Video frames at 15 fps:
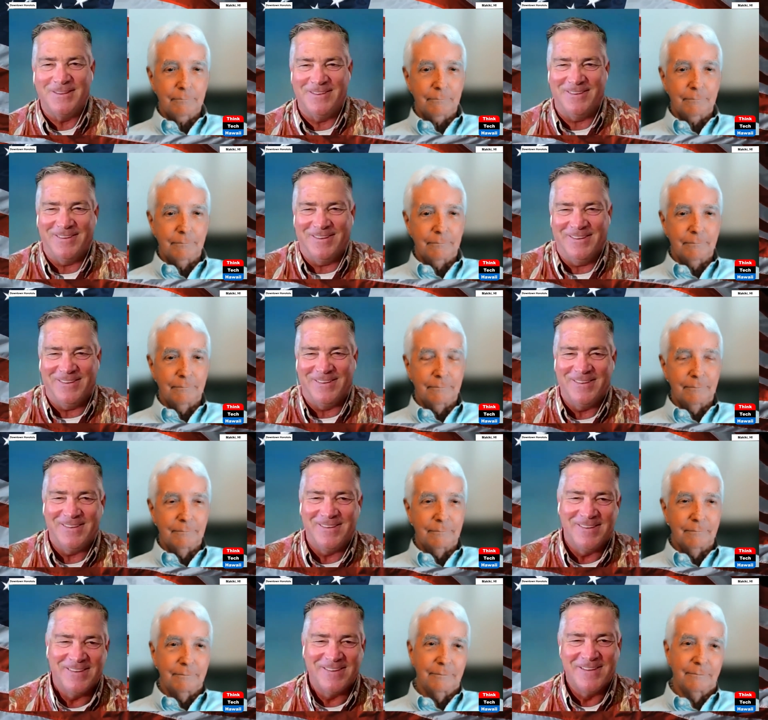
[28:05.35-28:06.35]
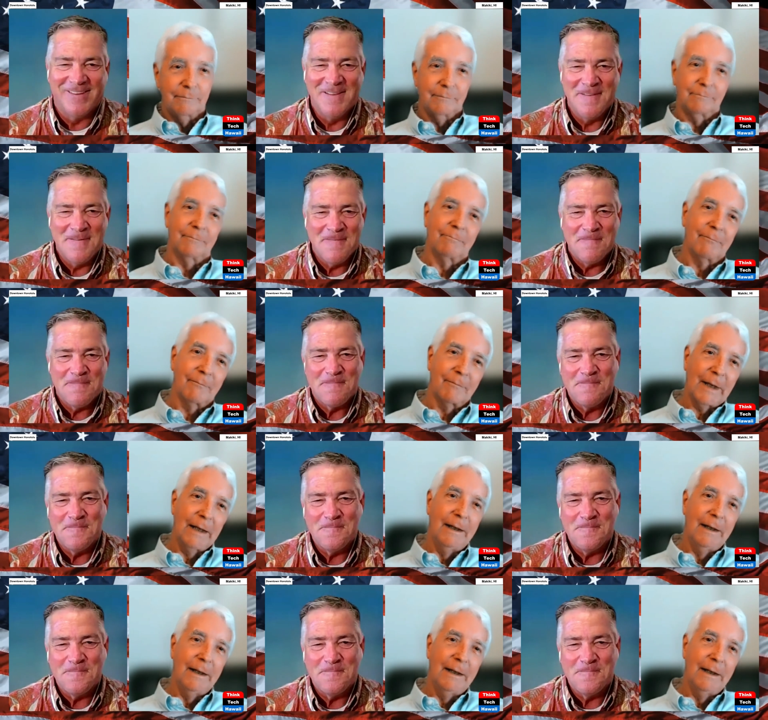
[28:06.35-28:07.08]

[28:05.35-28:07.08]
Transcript: (silence)